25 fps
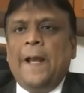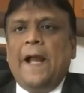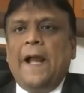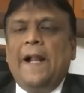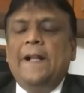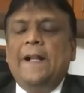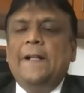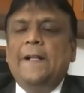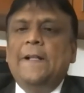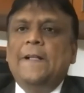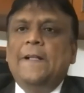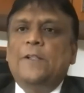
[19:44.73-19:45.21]

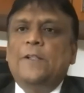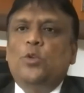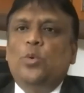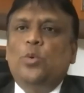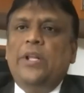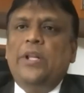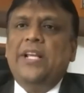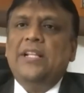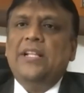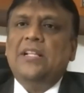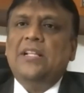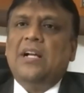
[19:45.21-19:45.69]
And uh,
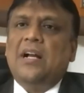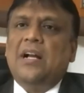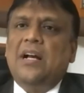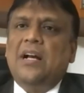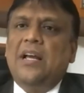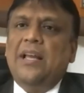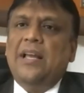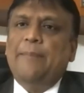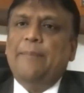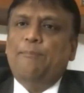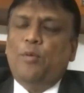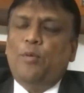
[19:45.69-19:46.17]
today
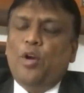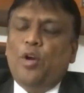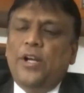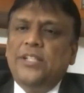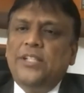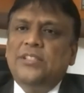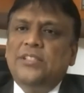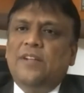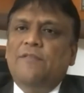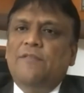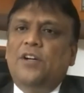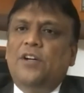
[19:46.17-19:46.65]
the
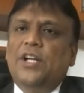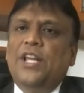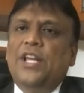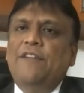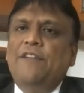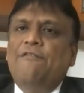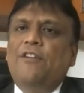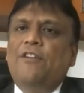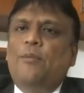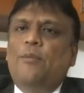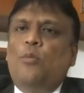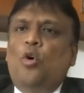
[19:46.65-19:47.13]
employees are
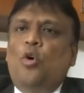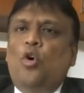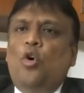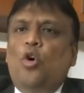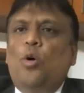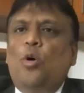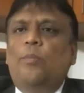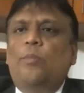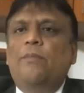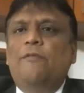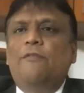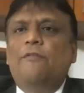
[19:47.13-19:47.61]
working from
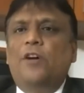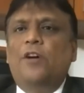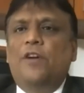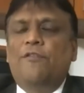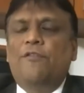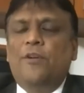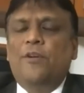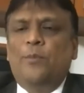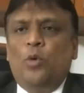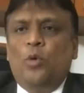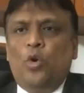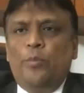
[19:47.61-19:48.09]
home.
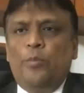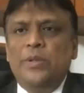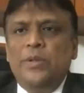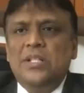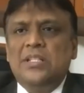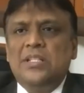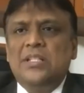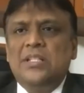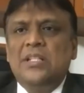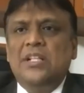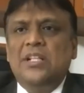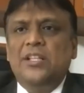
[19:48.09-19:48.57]
Work from home
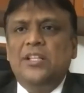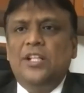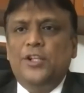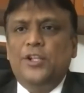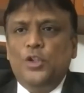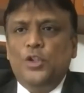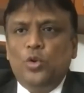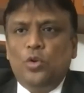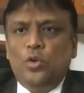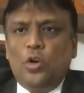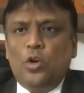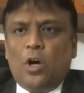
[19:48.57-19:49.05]
is the
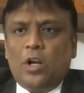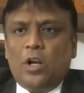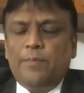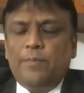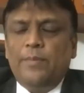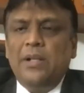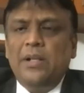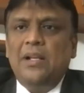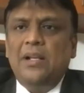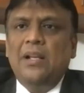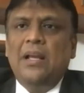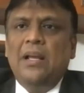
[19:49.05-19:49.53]
new
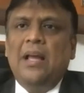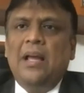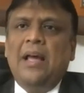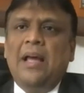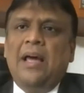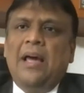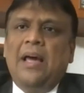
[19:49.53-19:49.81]
normal.